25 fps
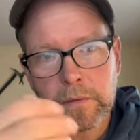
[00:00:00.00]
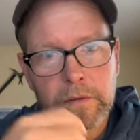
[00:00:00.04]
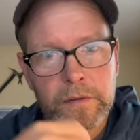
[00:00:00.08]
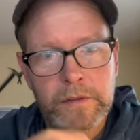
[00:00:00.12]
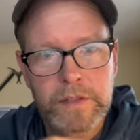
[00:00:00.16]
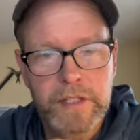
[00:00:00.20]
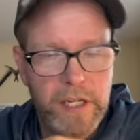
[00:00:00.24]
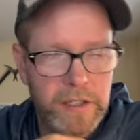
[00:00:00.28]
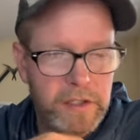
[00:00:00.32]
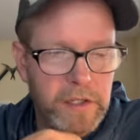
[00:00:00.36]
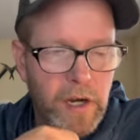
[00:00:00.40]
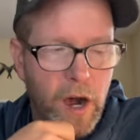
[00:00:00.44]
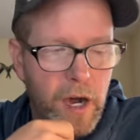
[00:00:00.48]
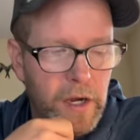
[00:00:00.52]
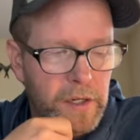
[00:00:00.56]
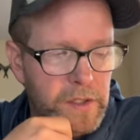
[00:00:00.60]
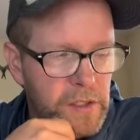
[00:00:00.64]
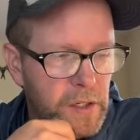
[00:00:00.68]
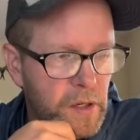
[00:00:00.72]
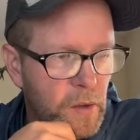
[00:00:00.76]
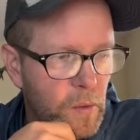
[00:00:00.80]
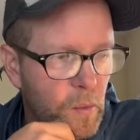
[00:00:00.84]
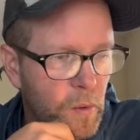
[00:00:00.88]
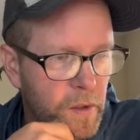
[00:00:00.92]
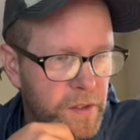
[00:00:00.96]

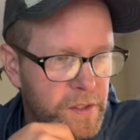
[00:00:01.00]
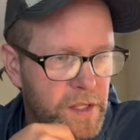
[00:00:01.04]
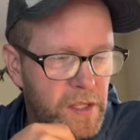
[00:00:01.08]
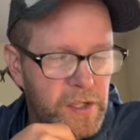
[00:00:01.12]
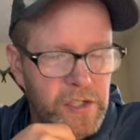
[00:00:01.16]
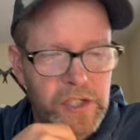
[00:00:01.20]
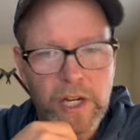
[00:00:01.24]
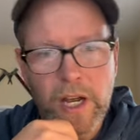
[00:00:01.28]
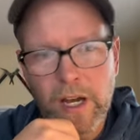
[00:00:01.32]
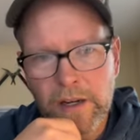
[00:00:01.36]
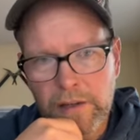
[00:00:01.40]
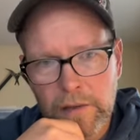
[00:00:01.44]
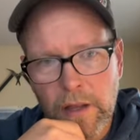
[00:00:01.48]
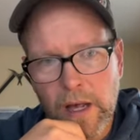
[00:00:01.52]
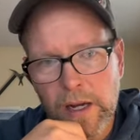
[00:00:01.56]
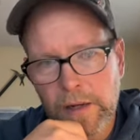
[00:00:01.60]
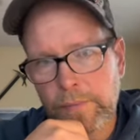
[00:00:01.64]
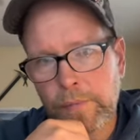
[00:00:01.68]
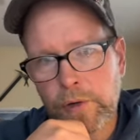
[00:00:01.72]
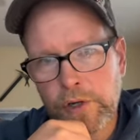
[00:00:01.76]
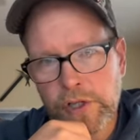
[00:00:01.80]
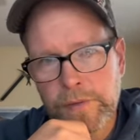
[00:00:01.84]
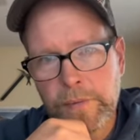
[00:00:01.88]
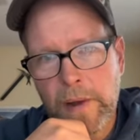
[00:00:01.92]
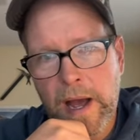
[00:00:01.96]
TikToks was that she got a lot of
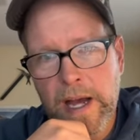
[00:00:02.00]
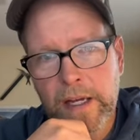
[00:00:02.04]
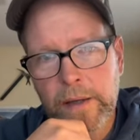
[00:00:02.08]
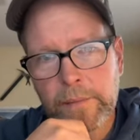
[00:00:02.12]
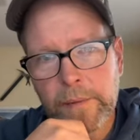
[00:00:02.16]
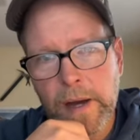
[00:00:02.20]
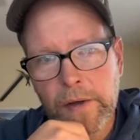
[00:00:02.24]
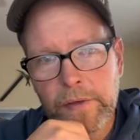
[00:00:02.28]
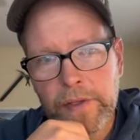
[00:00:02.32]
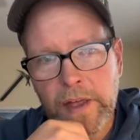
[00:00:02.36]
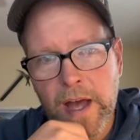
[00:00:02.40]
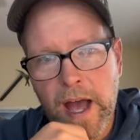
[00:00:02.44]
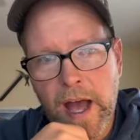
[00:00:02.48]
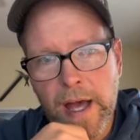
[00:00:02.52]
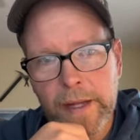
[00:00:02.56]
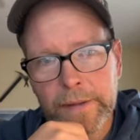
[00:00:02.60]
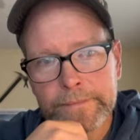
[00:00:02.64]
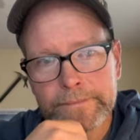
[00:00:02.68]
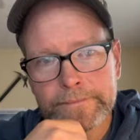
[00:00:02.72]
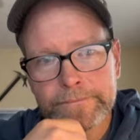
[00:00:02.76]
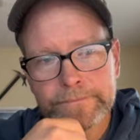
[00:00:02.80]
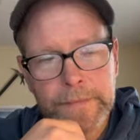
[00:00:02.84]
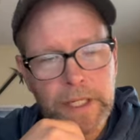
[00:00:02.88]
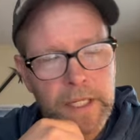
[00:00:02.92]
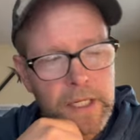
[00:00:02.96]
pushback about that.
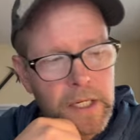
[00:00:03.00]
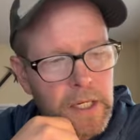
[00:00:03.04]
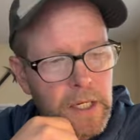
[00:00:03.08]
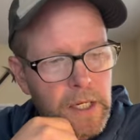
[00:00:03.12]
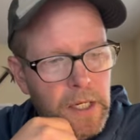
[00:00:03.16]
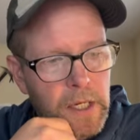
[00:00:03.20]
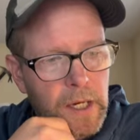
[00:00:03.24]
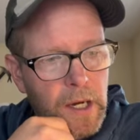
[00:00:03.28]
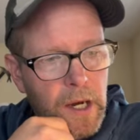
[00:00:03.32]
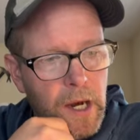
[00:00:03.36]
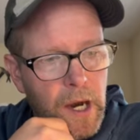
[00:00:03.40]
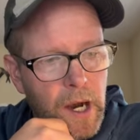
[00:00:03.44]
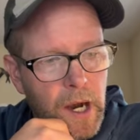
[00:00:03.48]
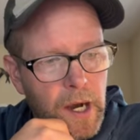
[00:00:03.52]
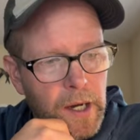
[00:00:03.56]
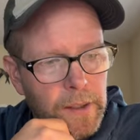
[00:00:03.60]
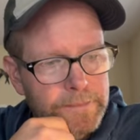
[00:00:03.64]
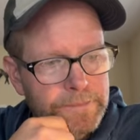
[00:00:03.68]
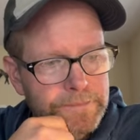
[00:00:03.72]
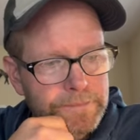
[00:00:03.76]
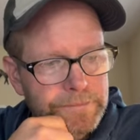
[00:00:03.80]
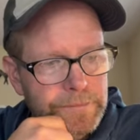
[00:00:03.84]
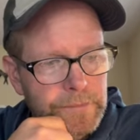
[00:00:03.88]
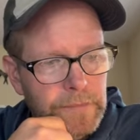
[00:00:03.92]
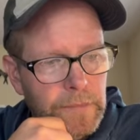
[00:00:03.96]

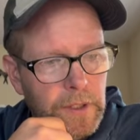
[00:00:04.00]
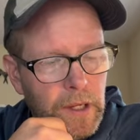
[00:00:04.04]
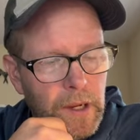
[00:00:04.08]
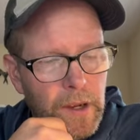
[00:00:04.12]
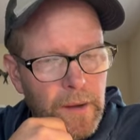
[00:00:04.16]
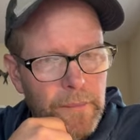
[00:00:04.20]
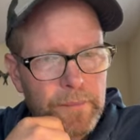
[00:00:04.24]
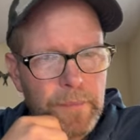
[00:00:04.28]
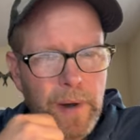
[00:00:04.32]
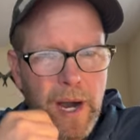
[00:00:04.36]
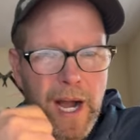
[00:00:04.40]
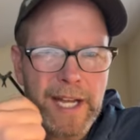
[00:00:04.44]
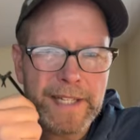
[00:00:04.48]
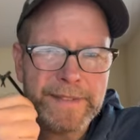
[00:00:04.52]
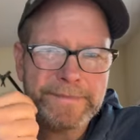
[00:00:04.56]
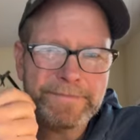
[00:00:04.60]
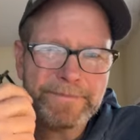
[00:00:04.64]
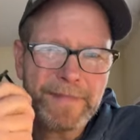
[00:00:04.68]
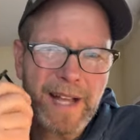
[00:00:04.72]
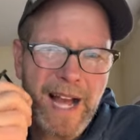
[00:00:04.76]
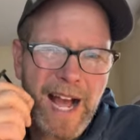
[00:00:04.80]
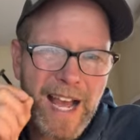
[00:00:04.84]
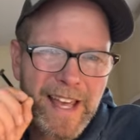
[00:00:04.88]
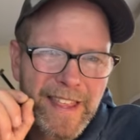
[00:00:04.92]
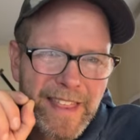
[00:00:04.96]
Um, but
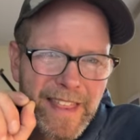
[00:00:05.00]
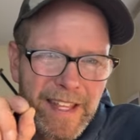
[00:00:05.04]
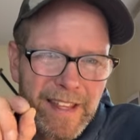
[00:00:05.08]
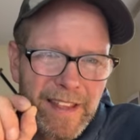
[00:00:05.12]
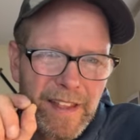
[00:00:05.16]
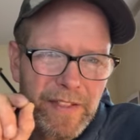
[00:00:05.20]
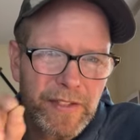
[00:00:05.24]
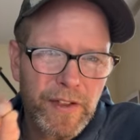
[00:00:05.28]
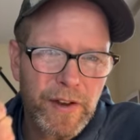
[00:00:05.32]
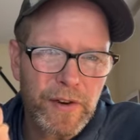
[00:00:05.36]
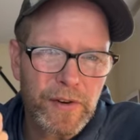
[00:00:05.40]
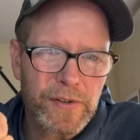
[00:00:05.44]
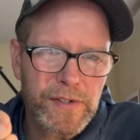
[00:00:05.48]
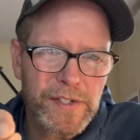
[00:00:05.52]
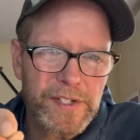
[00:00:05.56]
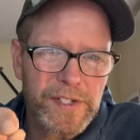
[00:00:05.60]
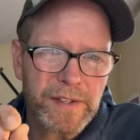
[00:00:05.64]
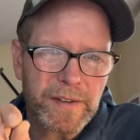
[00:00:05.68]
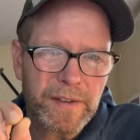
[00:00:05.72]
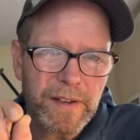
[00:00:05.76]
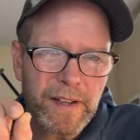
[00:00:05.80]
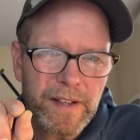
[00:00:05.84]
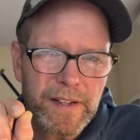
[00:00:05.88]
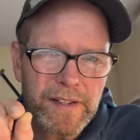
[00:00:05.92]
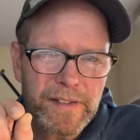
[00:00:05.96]
I think that
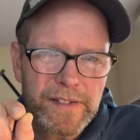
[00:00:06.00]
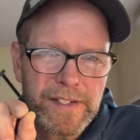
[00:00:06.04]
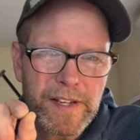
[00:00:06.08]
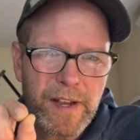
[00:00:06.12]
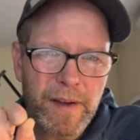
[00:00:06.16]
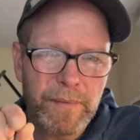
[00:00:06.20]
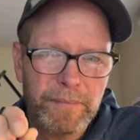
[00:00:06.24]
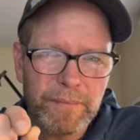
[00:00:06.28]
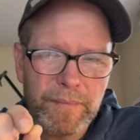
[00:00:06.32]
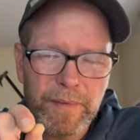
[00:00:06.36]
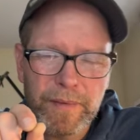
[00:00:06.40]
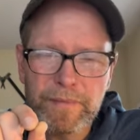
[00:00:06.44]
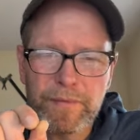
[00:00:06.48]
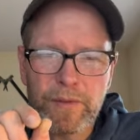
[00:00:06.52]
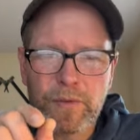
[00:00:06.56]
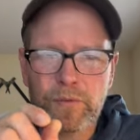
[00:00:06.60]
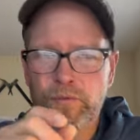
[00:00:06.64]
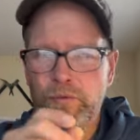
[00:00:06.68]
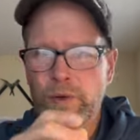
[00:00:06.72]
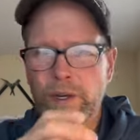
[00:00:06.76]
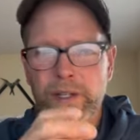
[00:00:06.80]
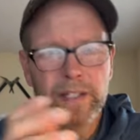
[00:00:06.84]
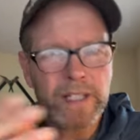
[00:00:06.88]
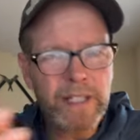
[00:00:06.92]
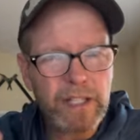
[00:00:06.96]
there's some
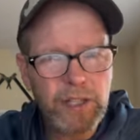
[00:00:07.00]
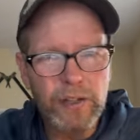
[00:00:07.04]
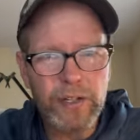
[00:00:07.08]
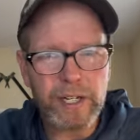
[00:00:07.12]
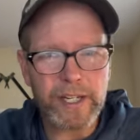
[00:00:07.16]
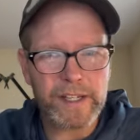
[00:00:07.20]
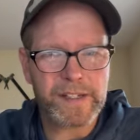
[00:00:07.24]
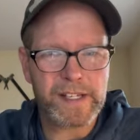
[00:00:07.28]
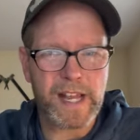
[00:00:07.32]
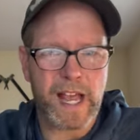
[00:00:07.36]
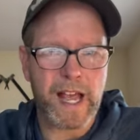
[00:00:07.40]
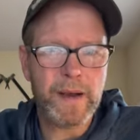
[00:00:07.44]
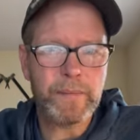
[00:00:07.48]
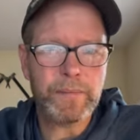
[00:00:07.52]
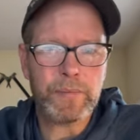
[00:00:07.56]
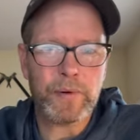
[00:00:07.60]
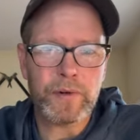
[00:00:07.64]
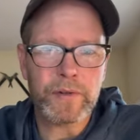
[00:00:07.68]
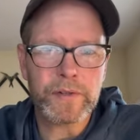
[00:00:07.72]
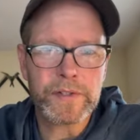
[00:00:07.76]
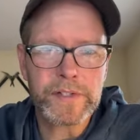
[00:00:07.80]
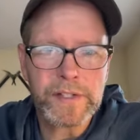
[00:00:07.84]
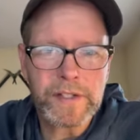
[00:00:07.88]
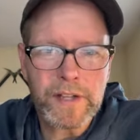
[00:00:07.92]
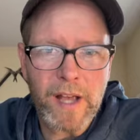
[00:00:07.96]
really good
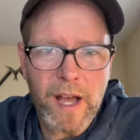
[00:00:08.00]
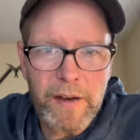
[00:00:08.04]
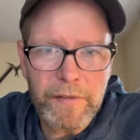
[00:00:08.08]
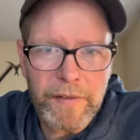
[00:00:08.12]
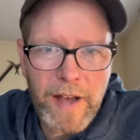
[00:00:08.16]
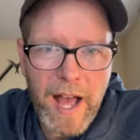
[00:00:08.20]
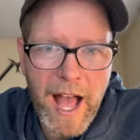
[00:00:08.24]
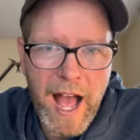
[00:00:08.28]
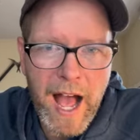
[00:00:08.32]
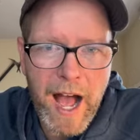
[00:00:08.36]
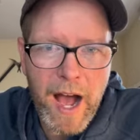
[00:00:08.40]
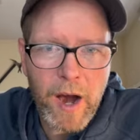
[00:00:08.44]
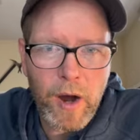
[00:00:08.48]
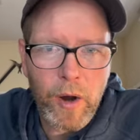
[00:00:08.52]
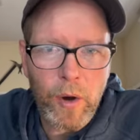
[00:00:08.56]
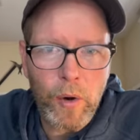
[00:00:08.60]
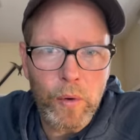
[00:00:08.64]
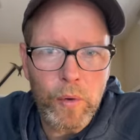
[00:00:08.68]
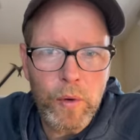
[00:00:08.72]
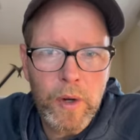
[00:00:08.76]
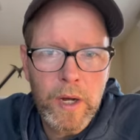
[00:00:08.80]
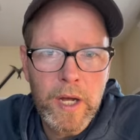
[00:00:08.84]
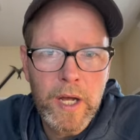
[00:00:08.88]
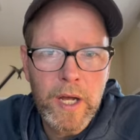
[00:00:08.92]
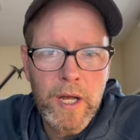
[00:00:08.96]
examples of
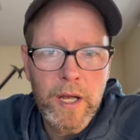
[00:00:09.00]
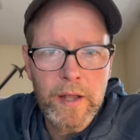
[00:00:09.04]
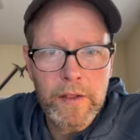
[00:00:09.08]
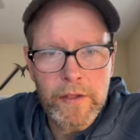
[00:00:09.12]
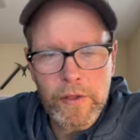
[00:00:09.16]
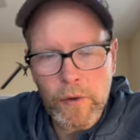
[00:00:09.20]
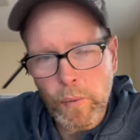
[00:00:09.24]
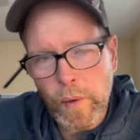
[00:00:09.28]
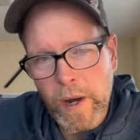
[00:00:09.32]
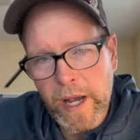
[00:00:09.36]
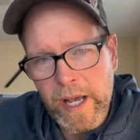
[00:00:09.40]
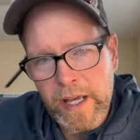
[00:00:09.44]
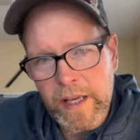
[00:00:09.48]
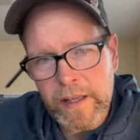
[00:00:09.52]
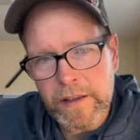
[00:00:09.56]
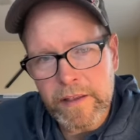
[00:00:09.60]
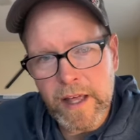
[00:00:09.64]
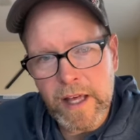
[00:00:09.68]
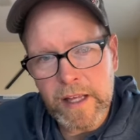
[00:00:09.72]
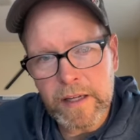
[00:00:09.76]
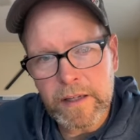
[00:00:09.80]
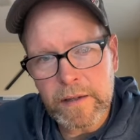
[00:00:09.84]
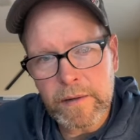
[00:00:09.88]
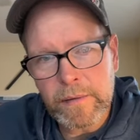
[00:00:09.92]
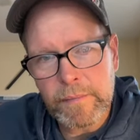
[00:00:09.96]
how the way
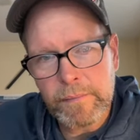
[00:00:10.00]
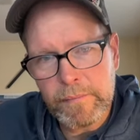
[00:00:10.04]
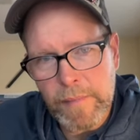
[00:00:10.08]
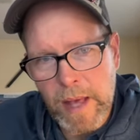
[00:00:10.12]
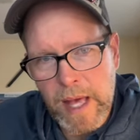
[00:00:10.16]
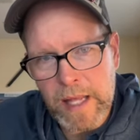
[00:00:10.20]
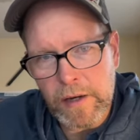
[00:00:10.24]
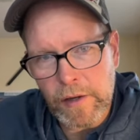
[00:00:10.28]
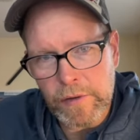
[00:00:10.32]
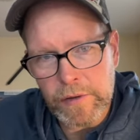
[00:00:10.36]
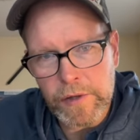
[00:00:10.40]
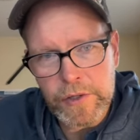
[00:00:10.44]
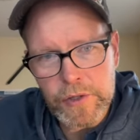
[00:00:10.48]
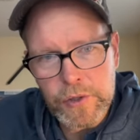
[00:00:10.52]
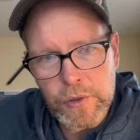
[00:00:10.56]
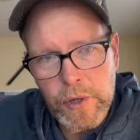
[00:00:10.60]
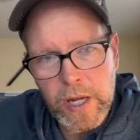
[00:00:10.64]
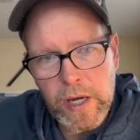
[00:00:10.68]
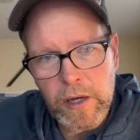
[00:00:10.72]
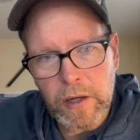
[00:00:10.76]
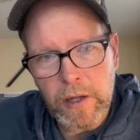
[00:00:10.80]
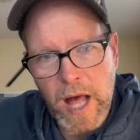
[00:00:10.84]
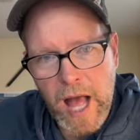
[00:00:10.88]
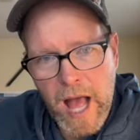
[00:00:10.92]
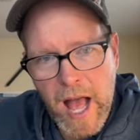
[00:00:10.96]
that men on the
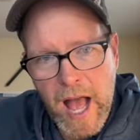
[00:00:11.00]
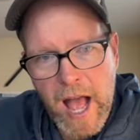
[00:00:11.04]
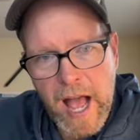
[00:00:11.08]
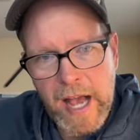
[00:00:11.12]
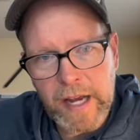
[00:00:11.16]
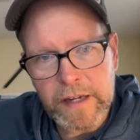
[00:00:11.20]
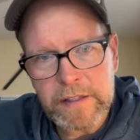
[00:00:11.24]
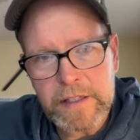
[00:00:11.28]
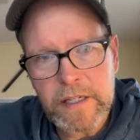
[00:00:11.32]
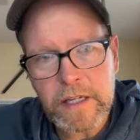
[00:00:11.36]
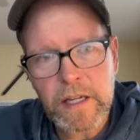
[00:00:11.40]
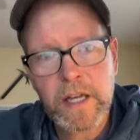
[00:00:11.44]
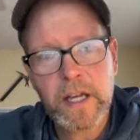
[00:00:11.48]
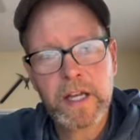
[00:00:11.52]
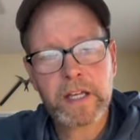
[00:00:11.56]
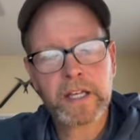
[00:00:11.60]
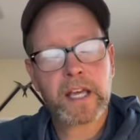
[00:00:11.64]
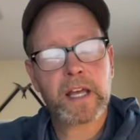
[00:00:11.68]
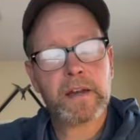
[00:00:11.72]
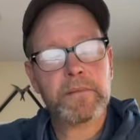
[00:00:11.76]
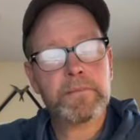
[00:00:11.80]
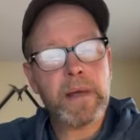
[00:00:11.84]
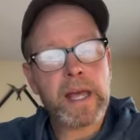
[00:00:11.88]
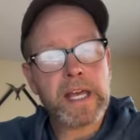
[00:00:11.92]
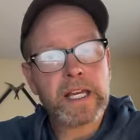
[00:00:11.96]
trail act
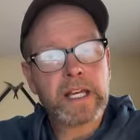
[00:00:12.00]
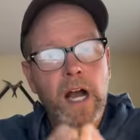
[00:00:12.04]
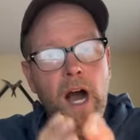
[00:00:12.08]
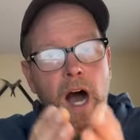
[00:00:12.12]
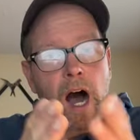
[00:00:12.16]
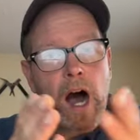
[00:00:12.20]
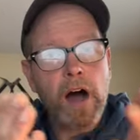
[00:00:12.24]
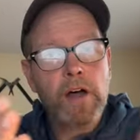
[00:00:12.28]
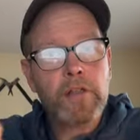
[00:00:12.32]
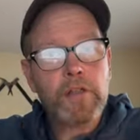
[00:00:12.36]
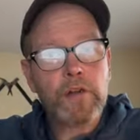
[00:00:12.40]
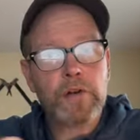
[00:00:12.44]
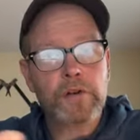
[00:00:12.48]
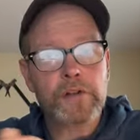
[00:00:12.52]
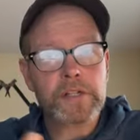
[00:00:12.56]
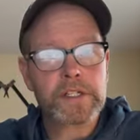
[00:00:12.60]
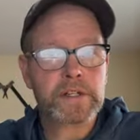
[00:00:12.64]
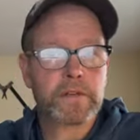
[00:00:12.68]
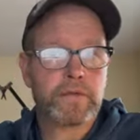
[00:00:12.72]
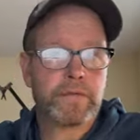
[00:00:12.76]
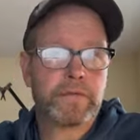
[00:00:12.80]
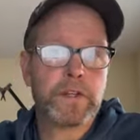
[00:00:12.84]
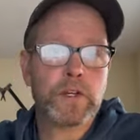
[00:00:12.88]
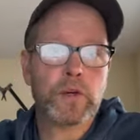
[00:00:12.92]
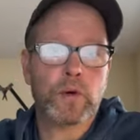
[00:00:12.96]
can make others
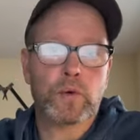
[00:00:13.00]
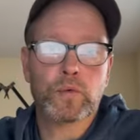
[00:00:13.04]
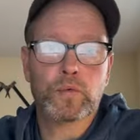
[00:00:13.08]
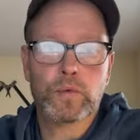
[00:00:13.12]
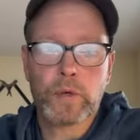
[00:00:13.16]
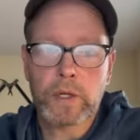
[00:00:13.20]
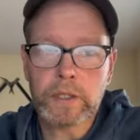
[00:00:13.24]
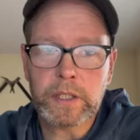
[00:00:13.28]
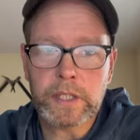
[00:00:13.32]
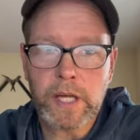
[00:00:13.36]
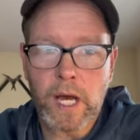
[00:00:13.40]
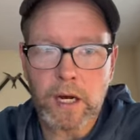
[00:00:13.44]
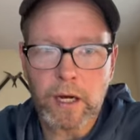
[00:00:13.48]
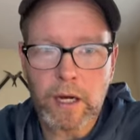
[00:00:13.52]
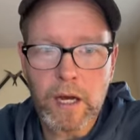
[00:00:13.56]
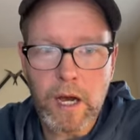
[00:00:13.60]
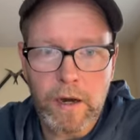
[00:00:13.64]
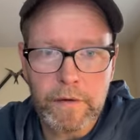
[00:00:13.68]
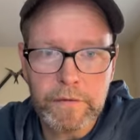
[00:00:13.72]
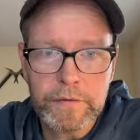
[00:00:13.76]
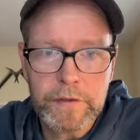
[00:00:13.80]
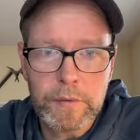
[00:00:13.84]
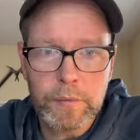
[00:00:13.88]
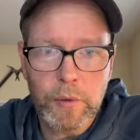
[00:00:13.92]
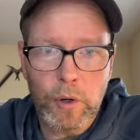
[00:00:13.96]
feel really
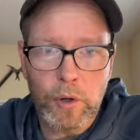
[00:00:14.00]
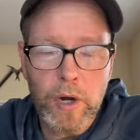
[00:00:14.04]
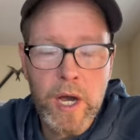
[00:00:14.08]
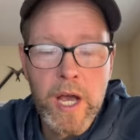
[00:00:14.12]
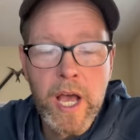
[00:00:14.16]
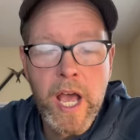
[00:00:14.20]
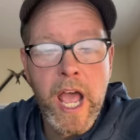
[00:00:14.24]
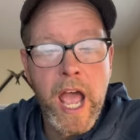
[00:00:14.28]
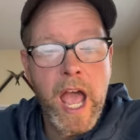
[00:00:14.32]
uncomfortable.